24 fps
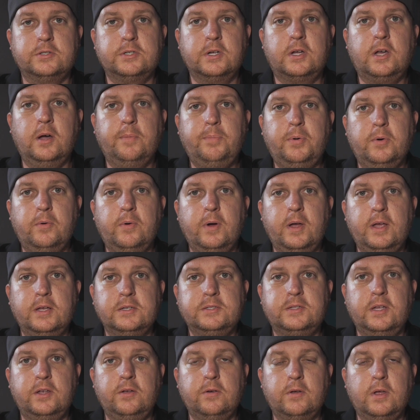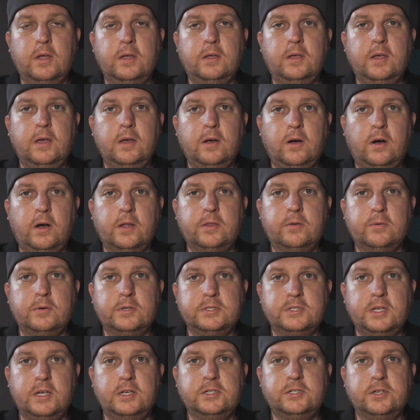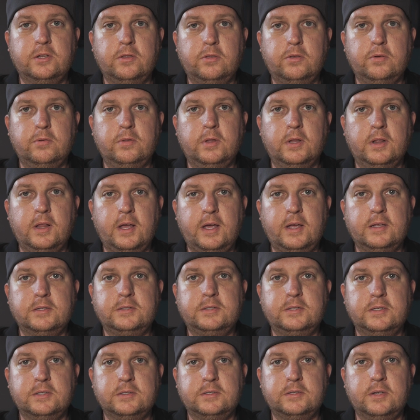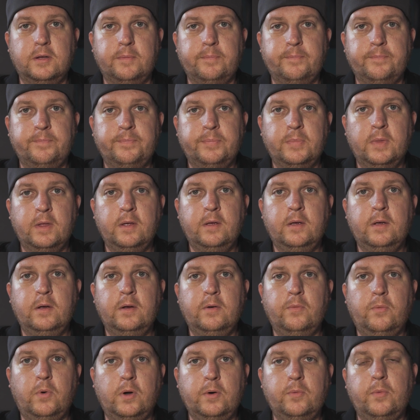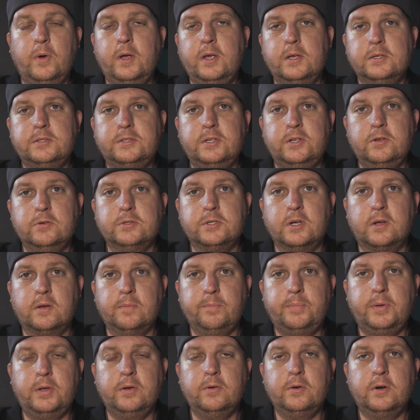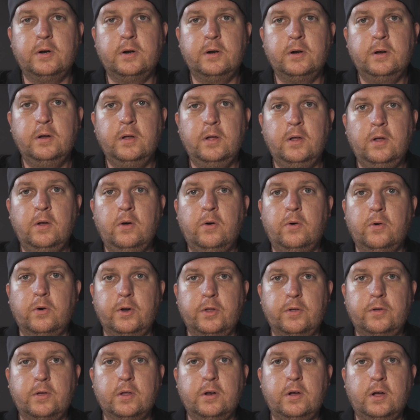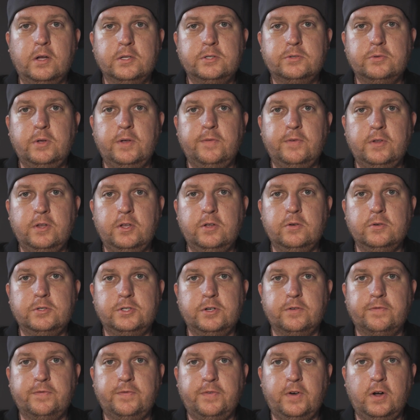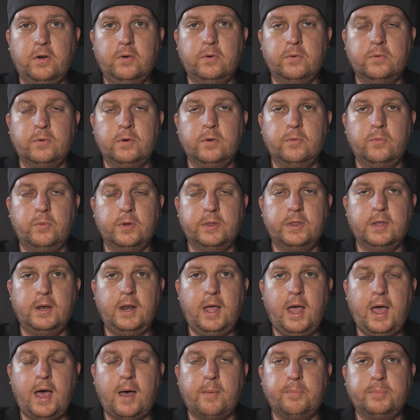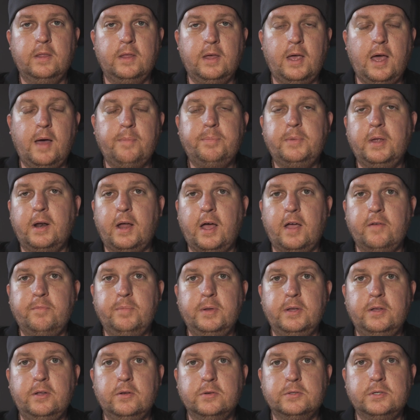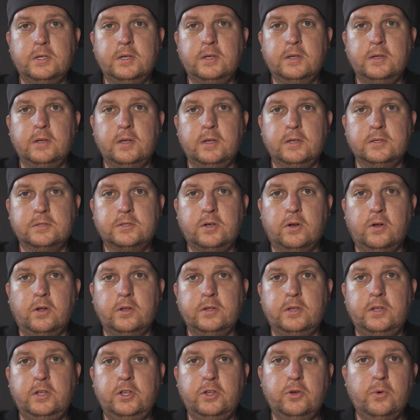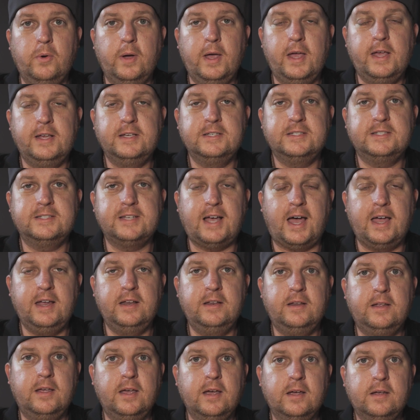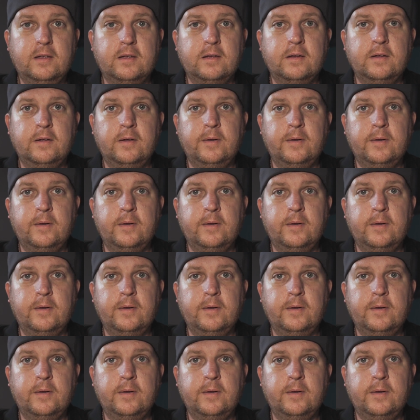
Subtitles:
a couple ways that you can get authorization through the LAANC system. One way is to use a computer, or you can also even use your phone with an app. The app that I've been using is called UASidekick.